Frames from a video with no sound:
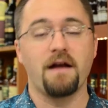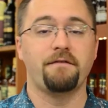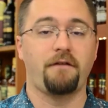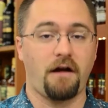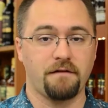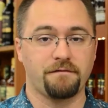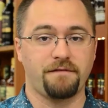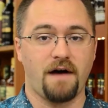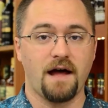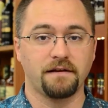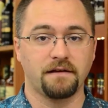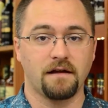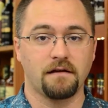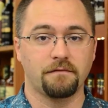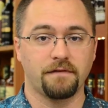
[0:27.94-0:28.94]
very
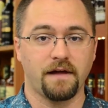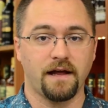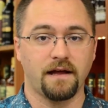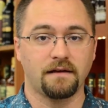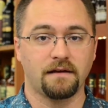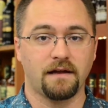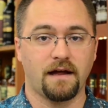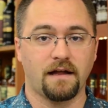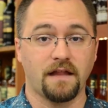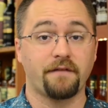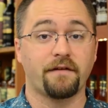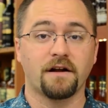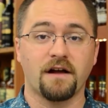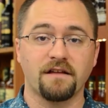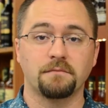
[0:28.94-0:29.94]
fond of, and a lot
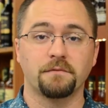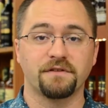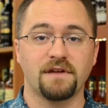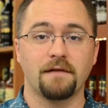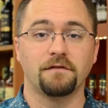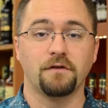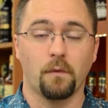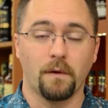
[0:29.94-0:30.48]
of our customers have too.